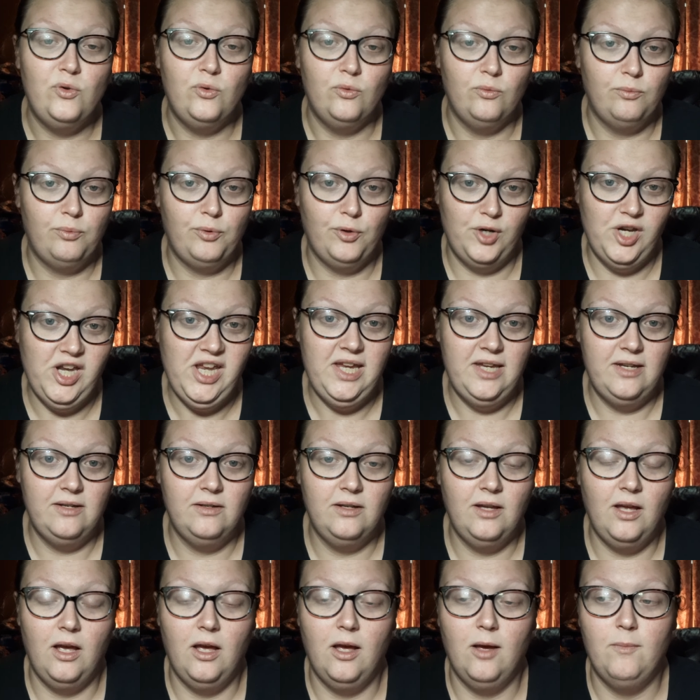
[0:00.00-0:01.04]
pretty.
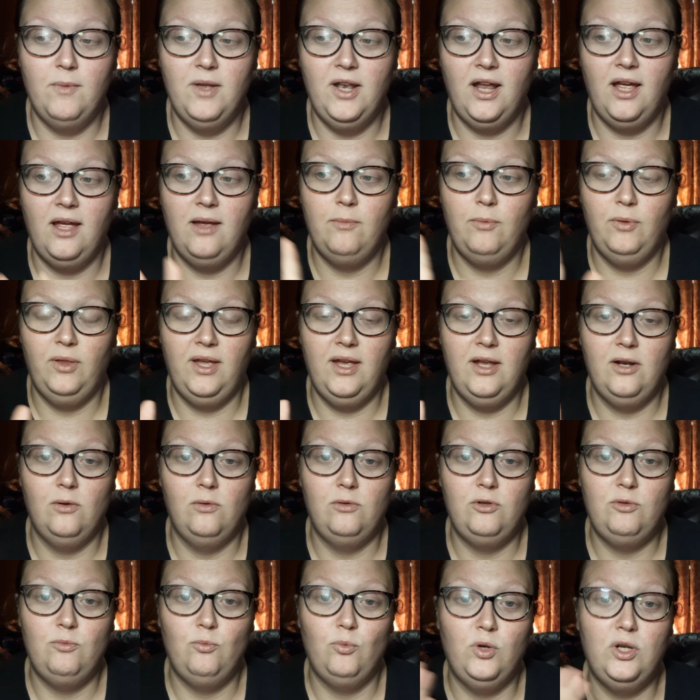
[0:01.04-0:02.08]
And I plan
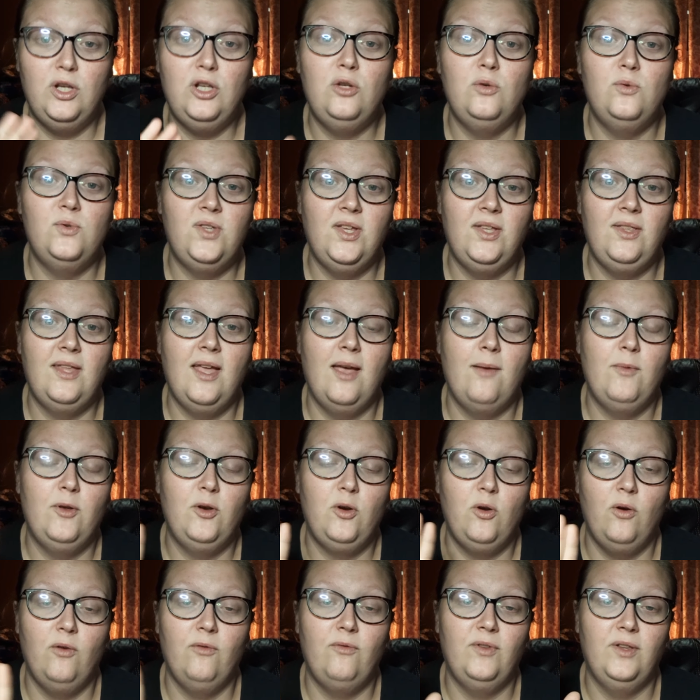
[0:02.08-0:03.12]
on reusing them and
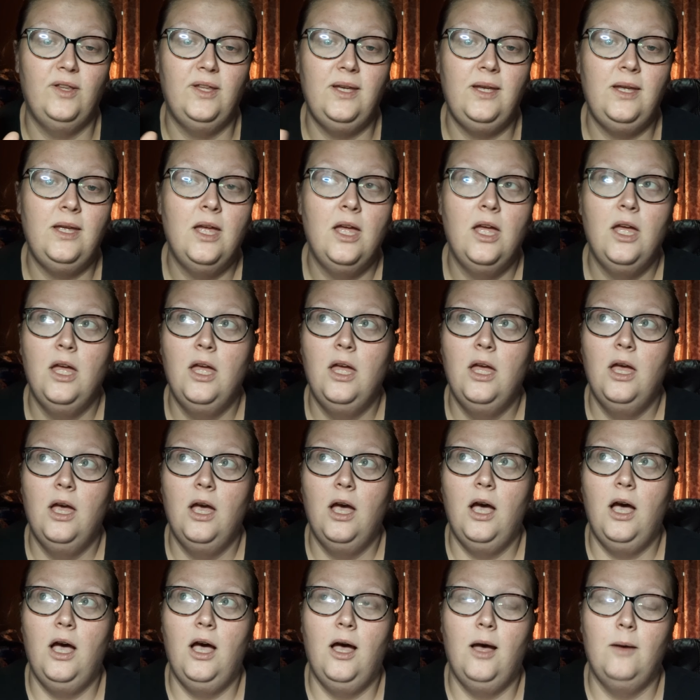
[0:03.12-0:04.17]
hopefully
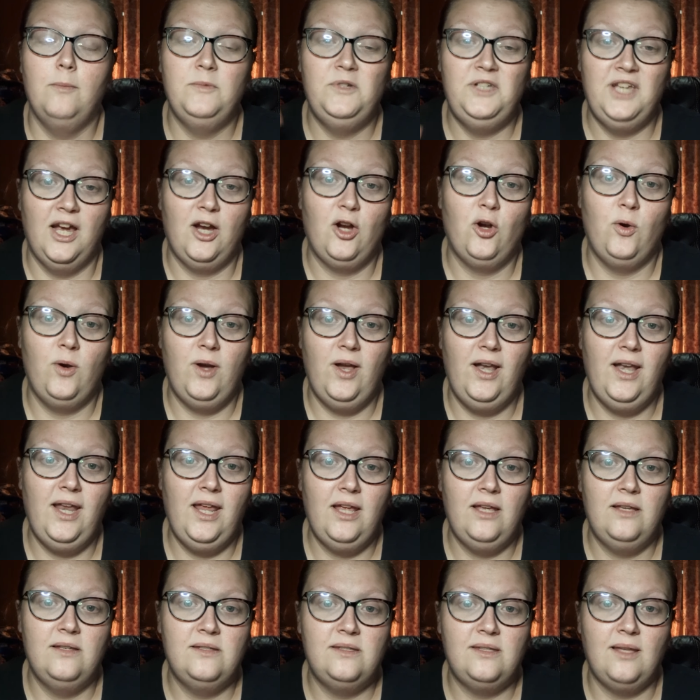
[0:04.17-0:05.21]

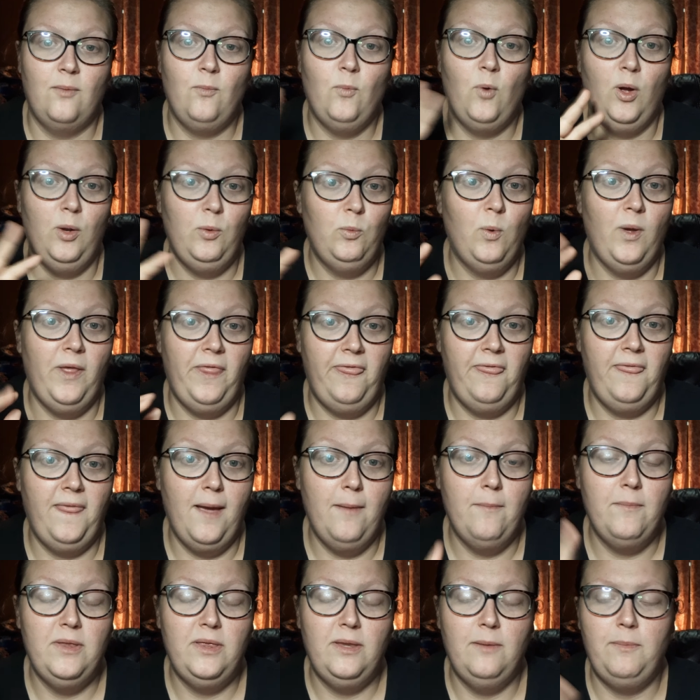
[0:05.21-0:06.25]
decorating somewhat with
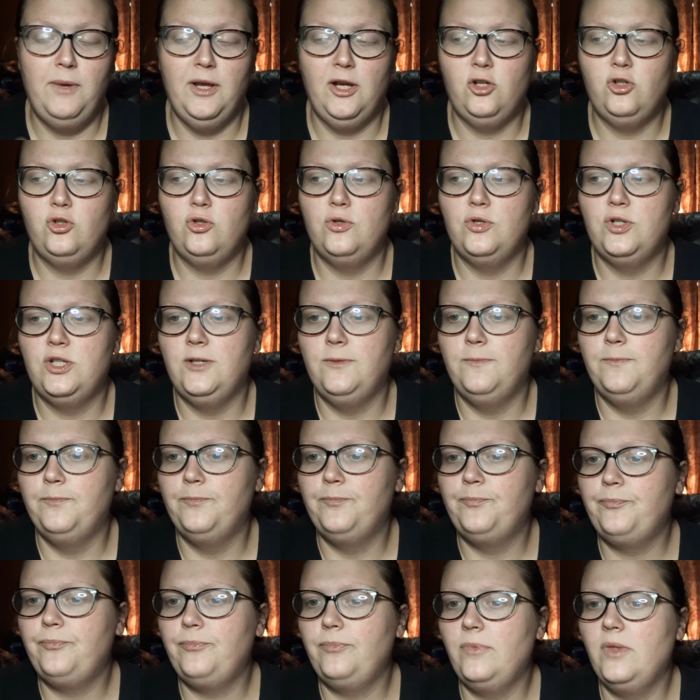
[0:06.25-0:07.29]
them in the pictures.
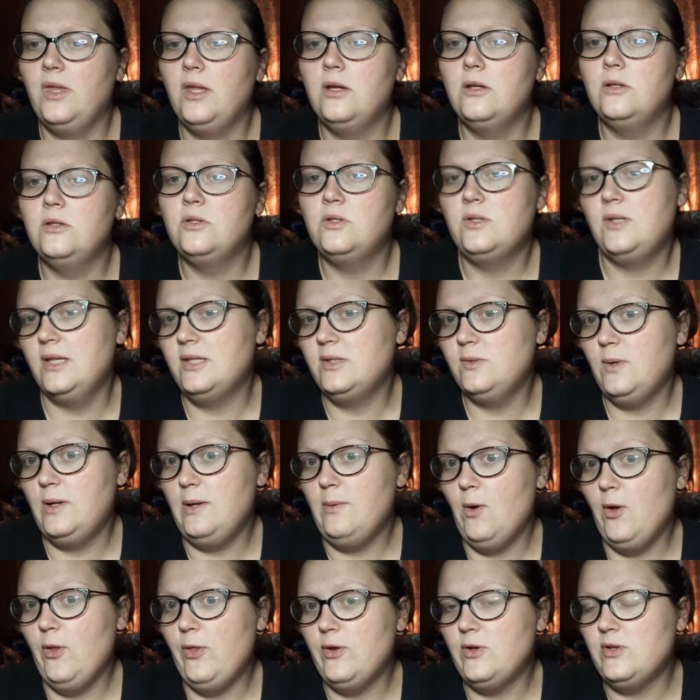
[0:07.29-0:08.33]
So that's what I
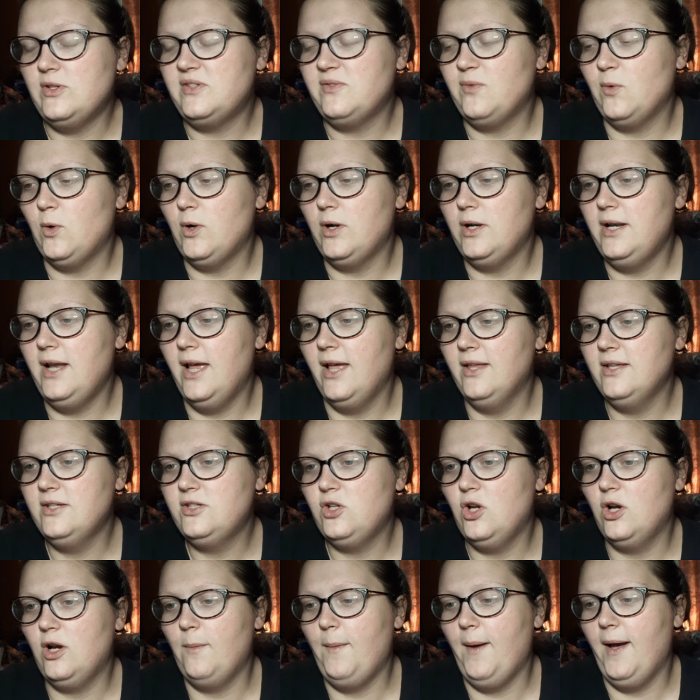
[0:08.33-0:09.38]
bought those for. Now let's
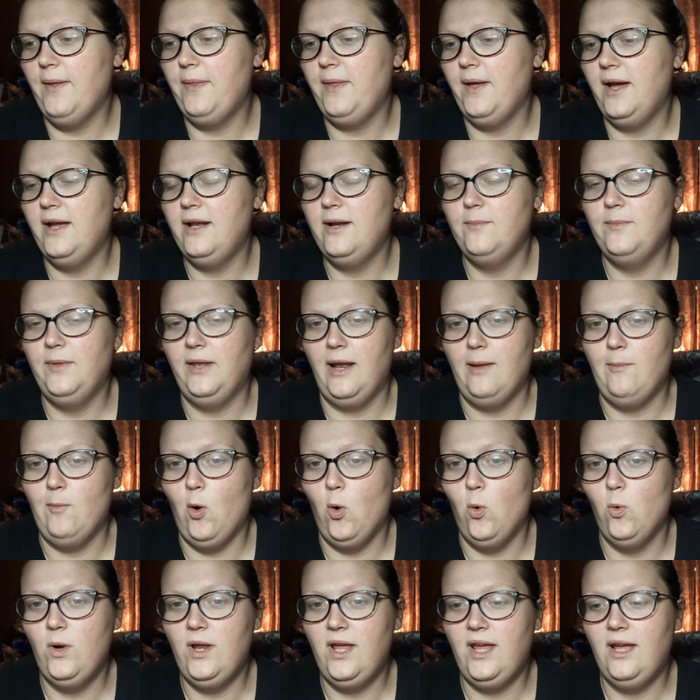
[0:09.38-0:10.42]
talk about the item that I'm
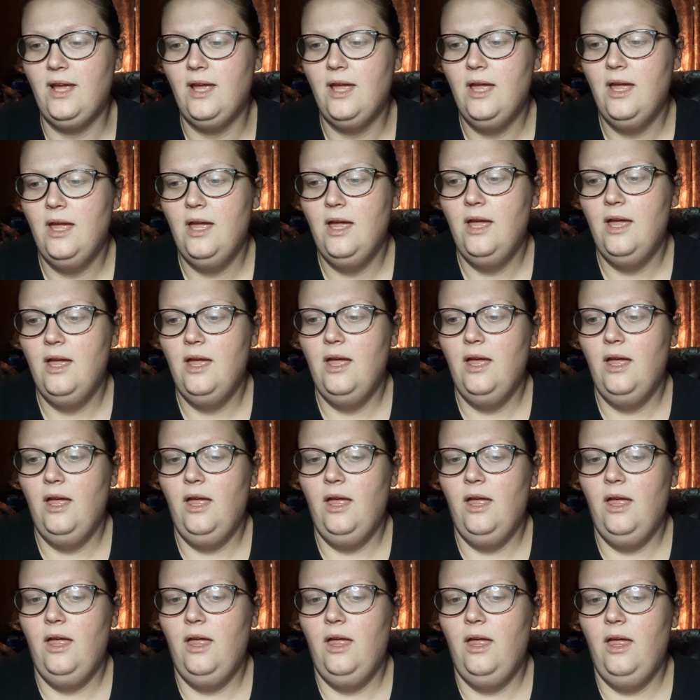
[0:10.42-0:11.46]
holding
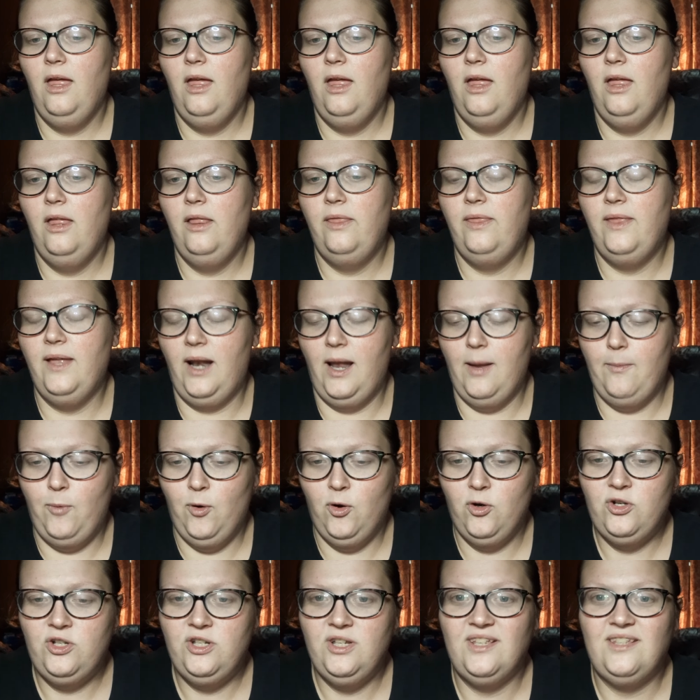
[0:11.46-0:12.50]
that I
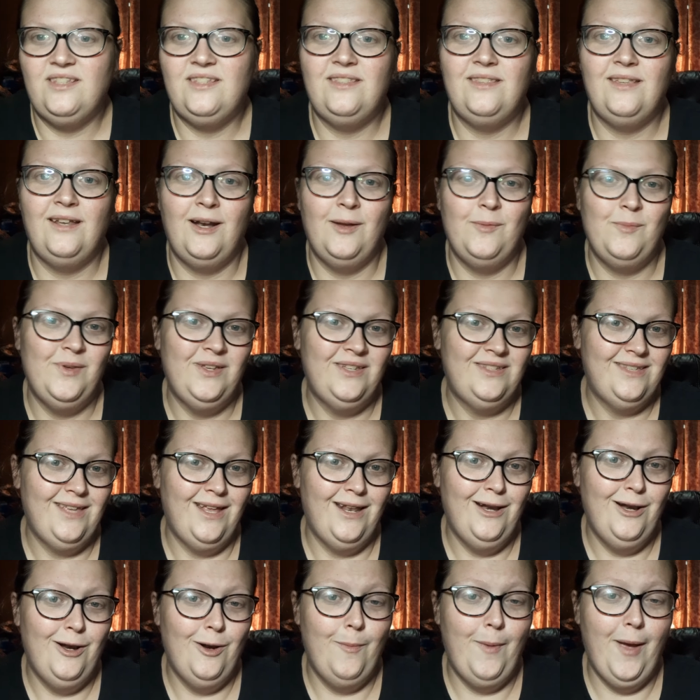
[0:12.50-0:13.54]
purchased that I'm
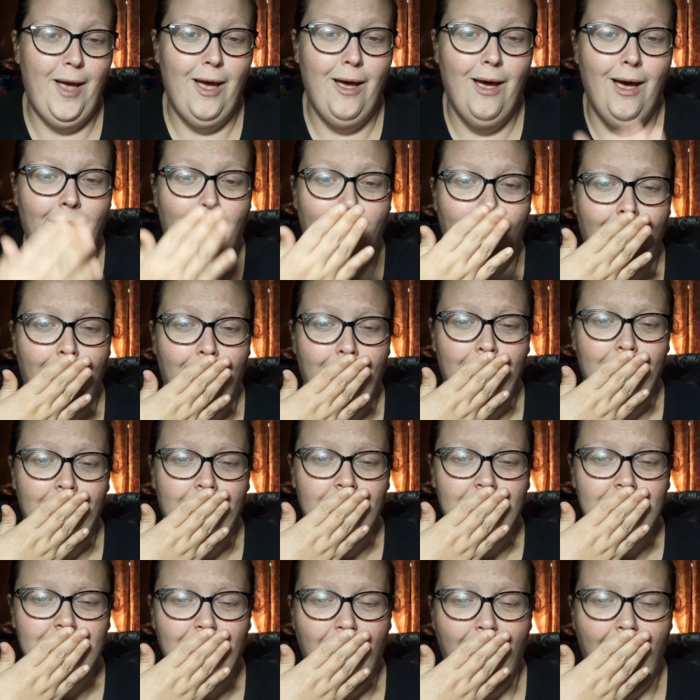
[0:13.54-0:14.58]
excited about.
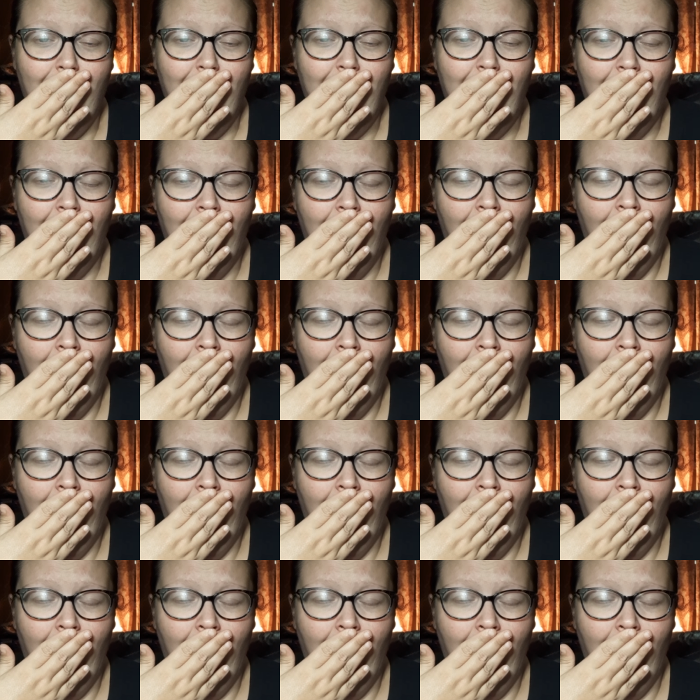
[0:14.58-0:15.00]
Sorry.